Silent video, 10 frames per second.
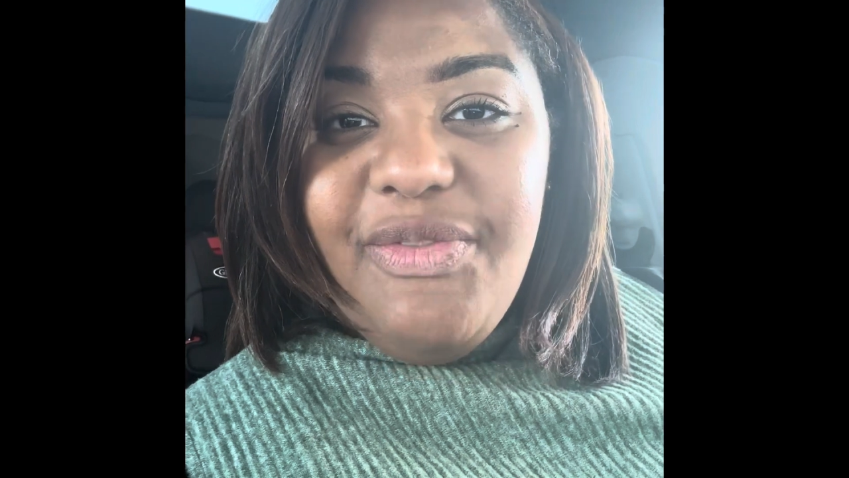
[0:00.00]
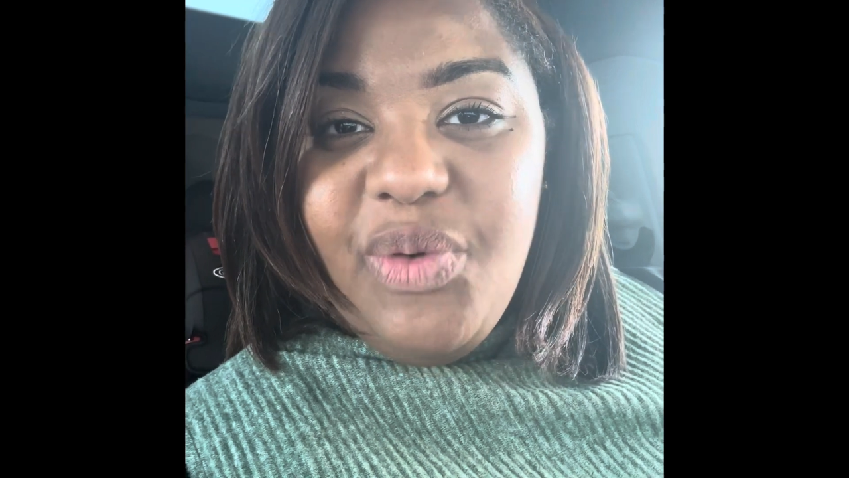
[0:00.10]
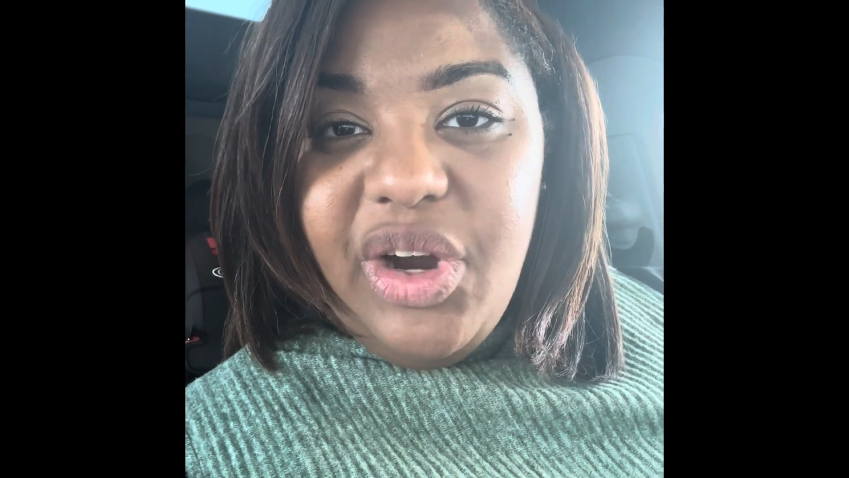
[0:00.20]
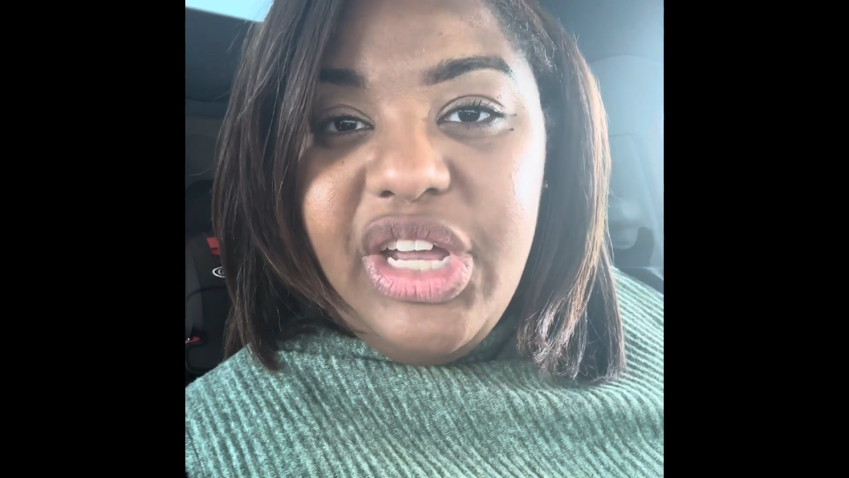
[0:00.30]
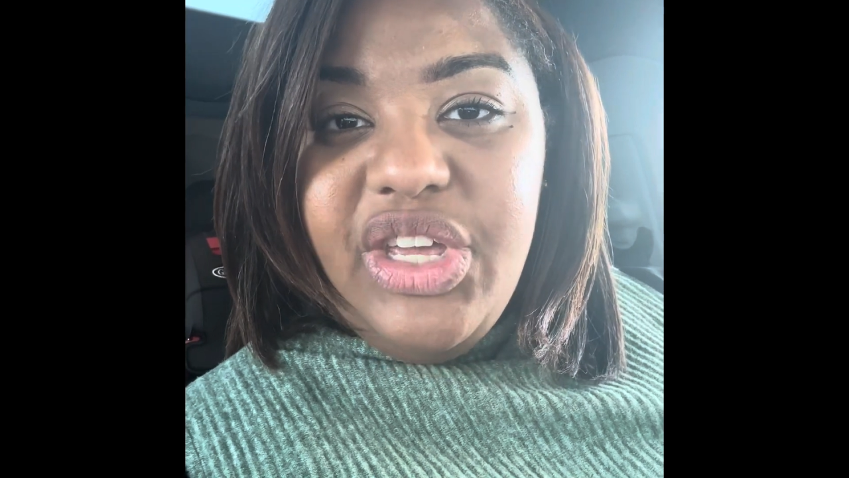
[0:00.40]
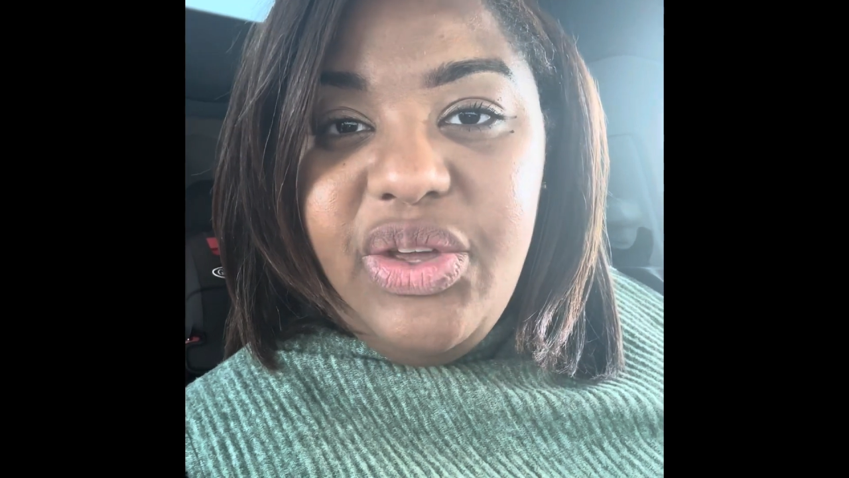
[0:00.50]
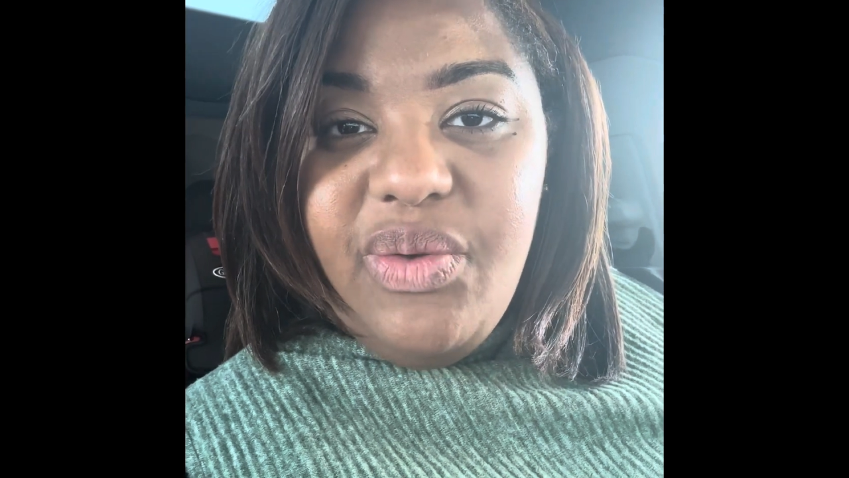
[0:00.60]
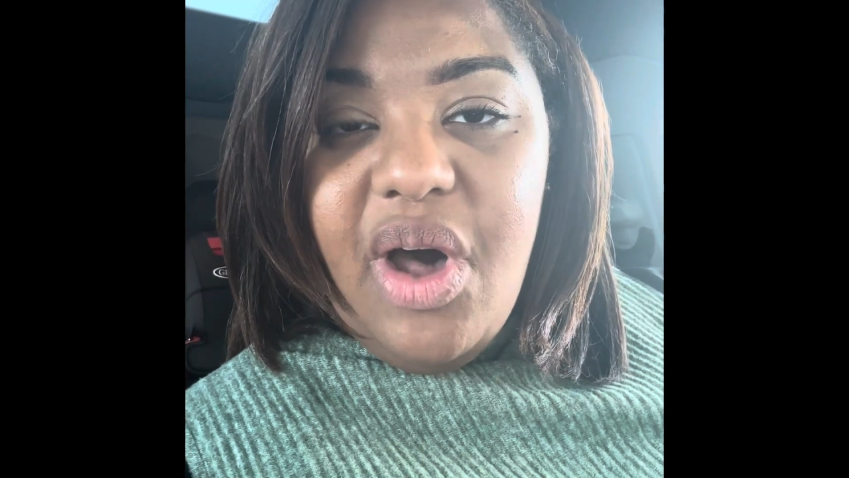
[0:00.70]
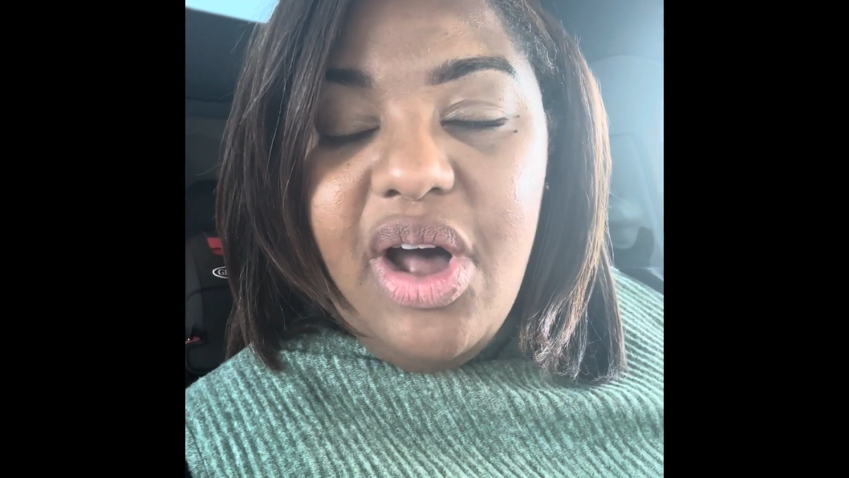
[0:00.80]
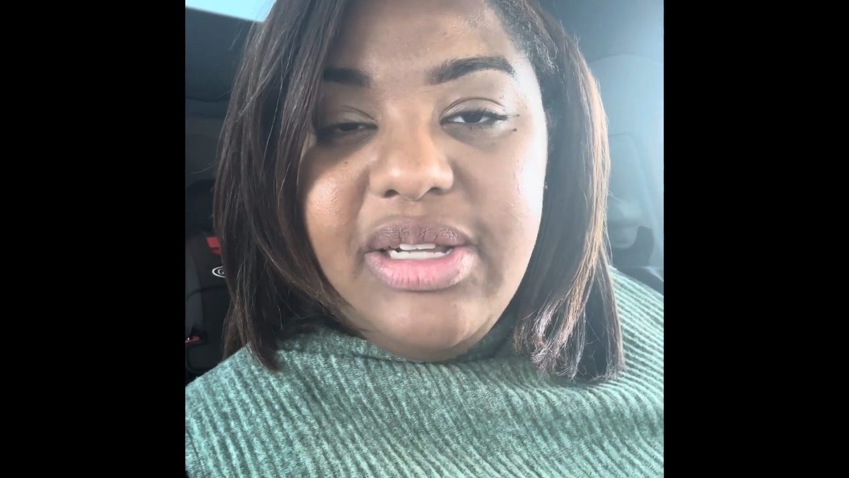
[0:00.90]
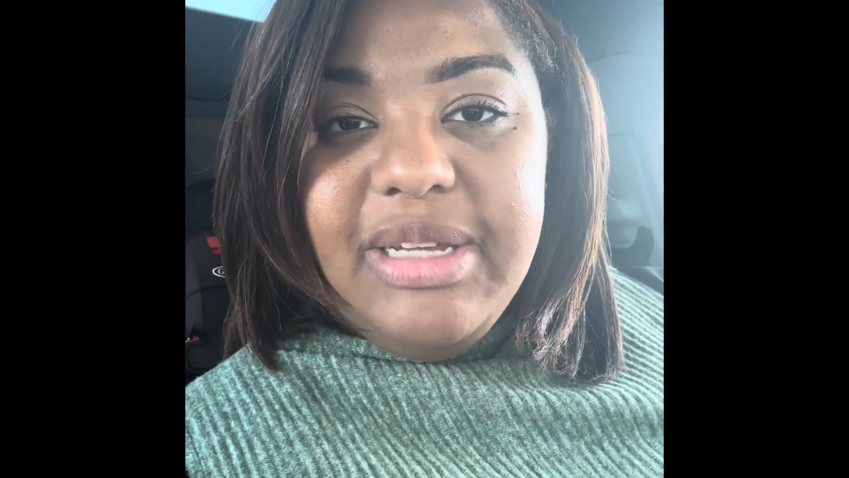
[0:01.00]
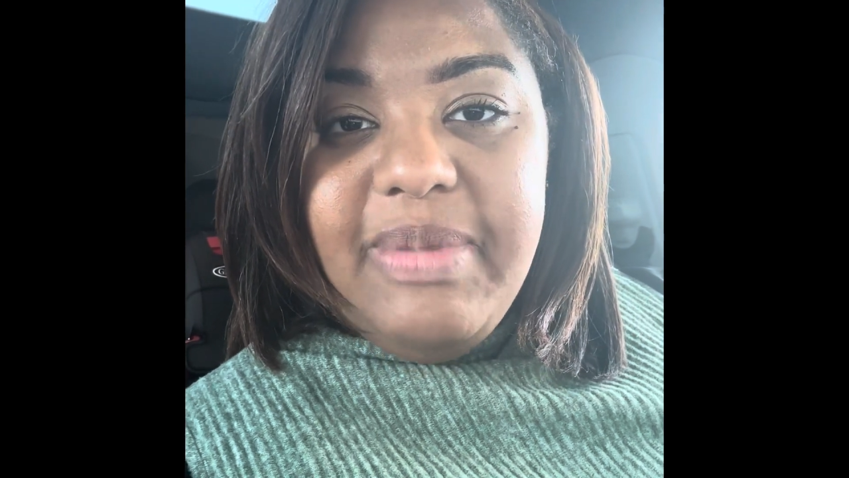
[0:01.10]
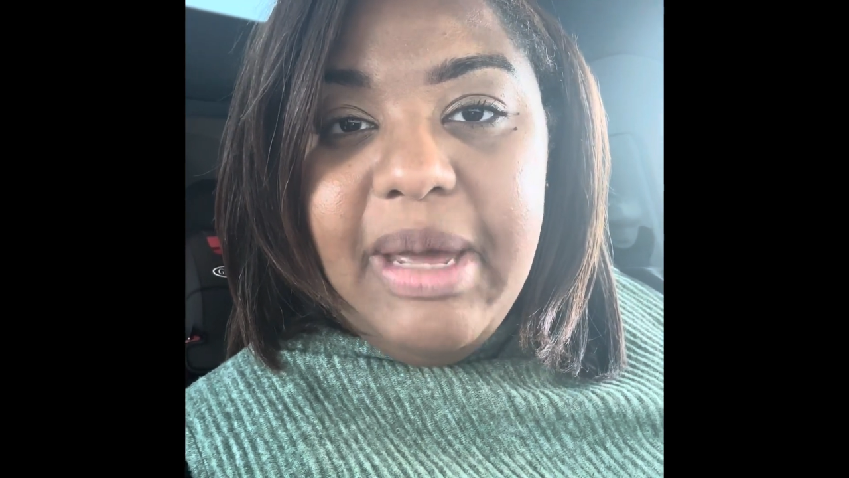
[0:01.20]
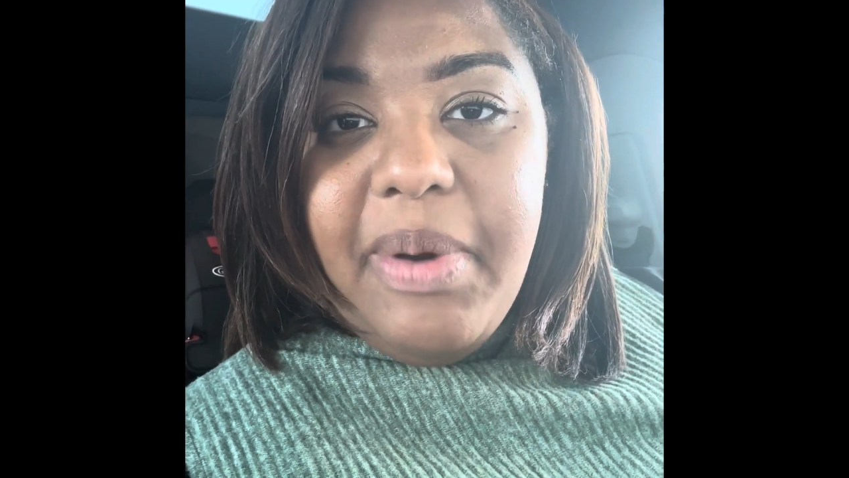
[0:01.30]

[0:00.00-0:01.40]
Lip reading: for you all to be a